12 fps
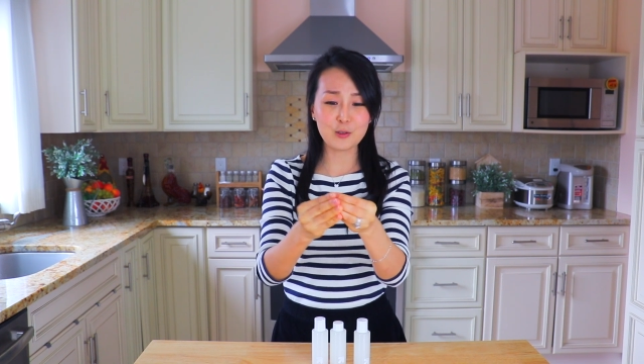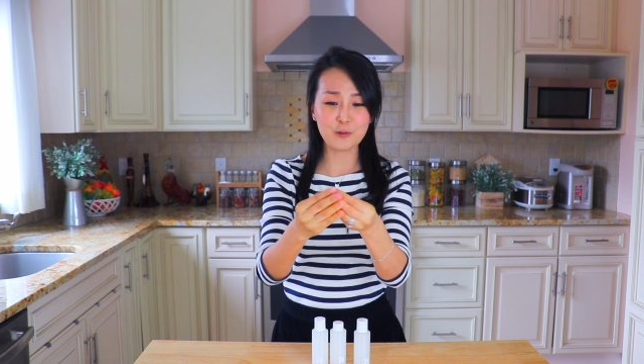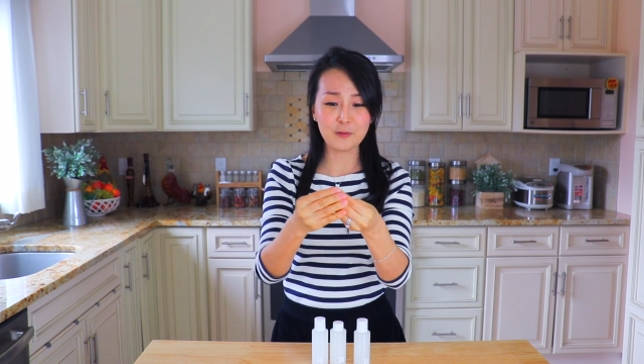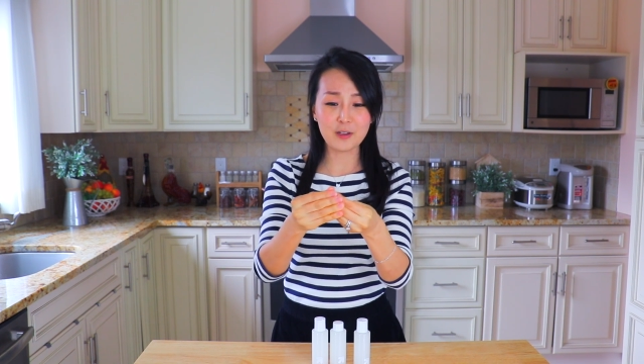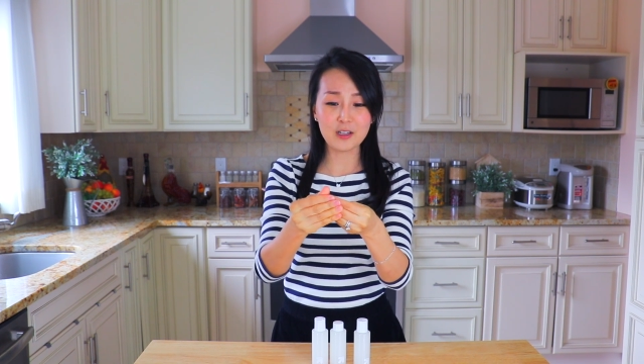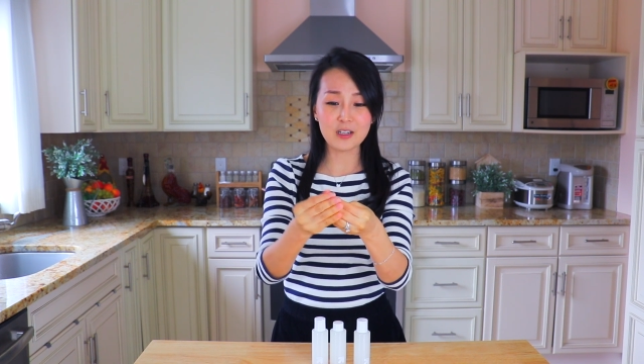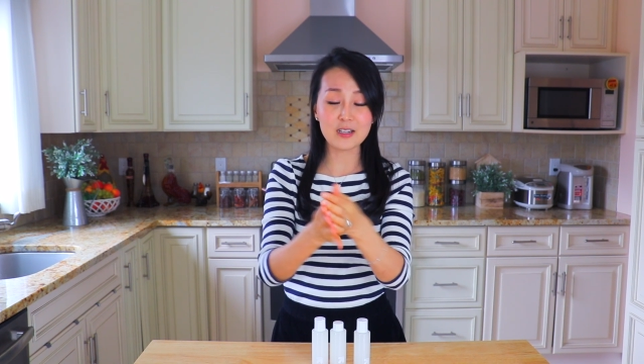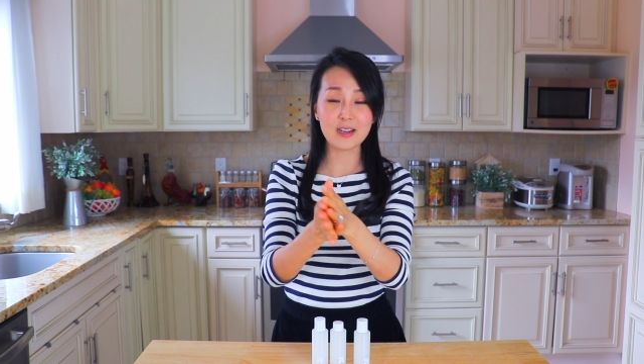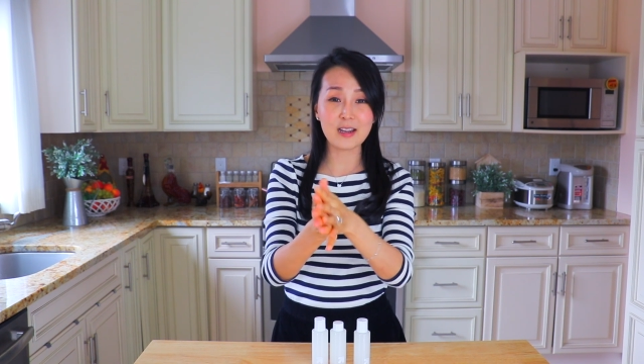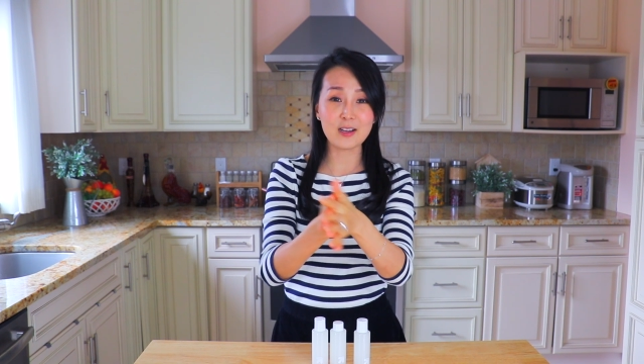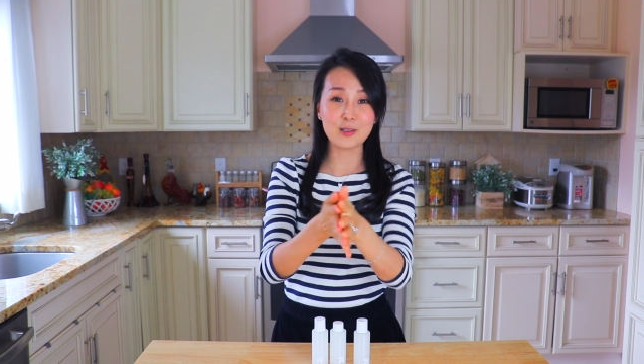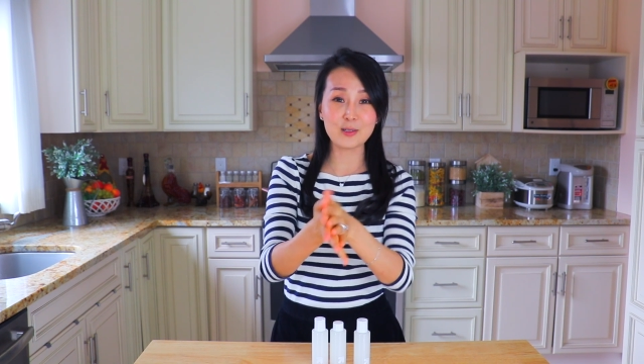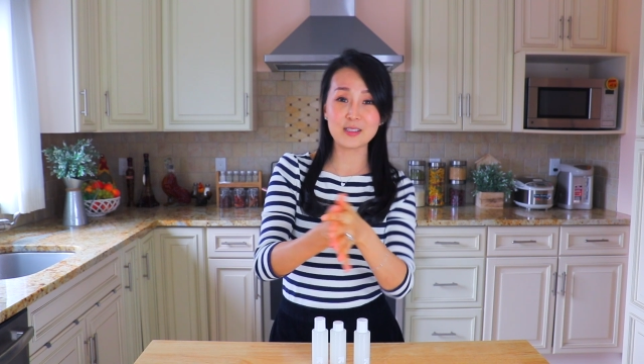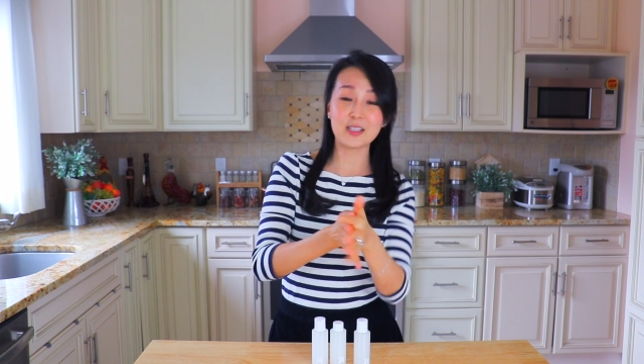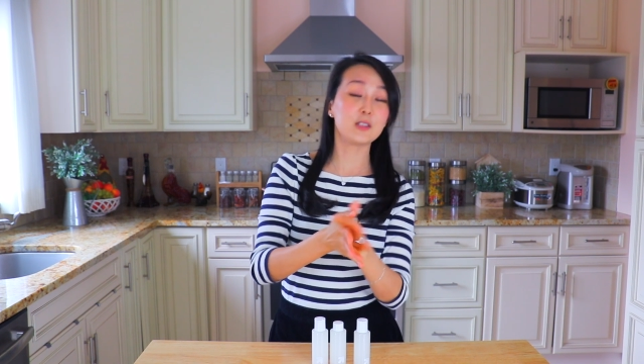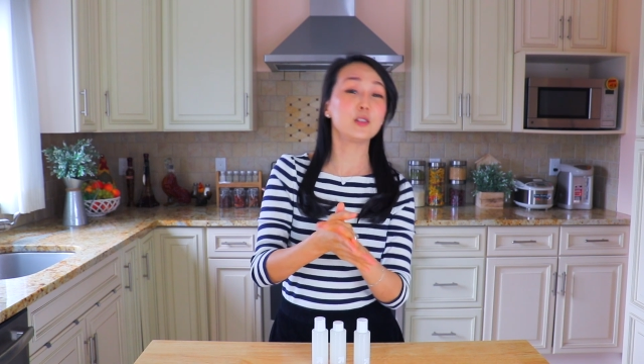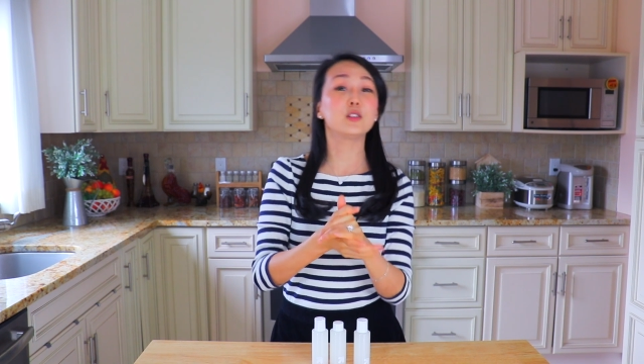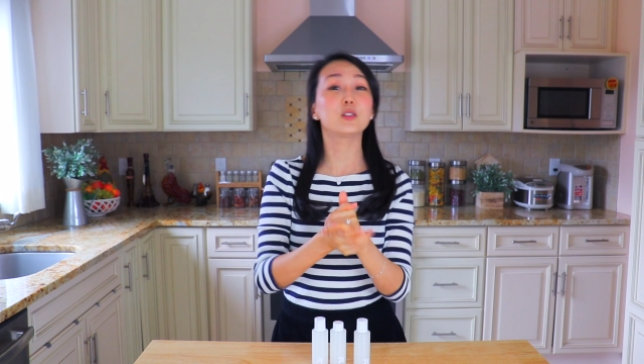your fingernails,
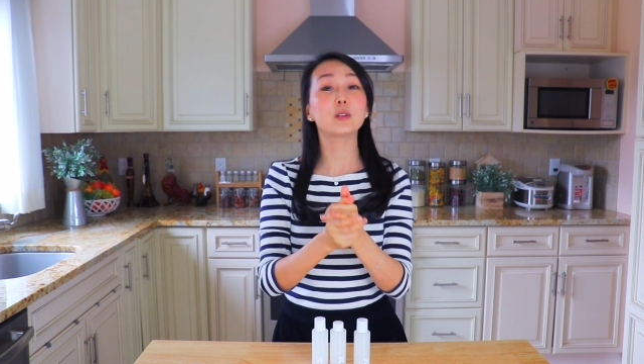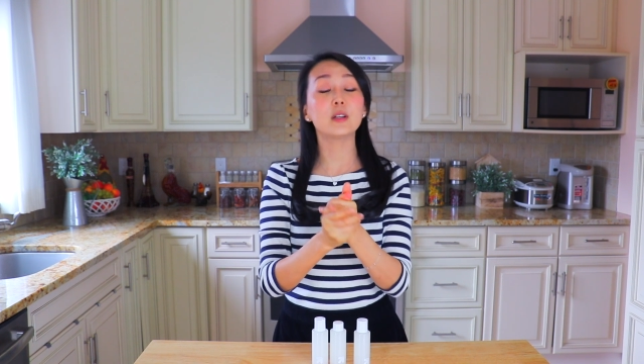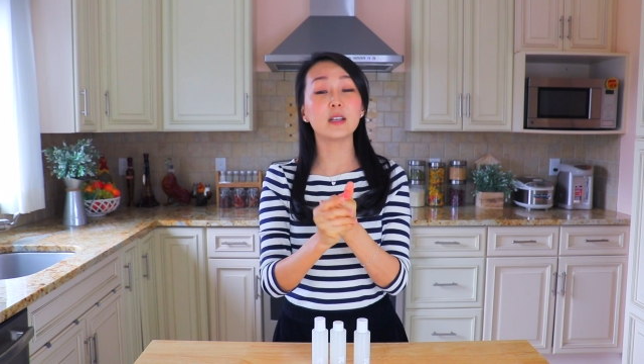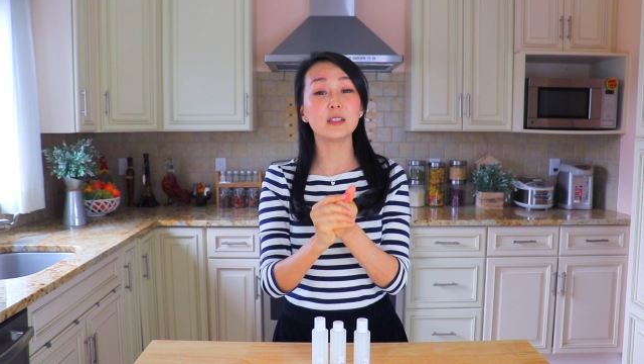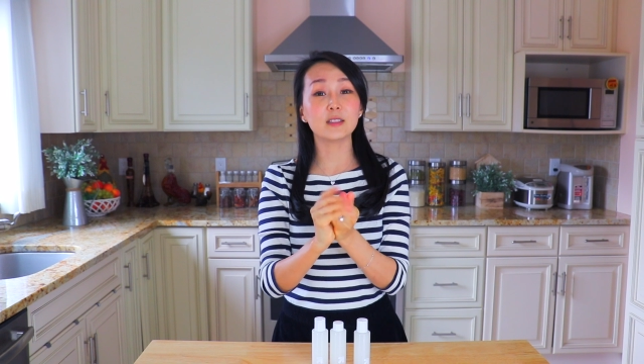and you do it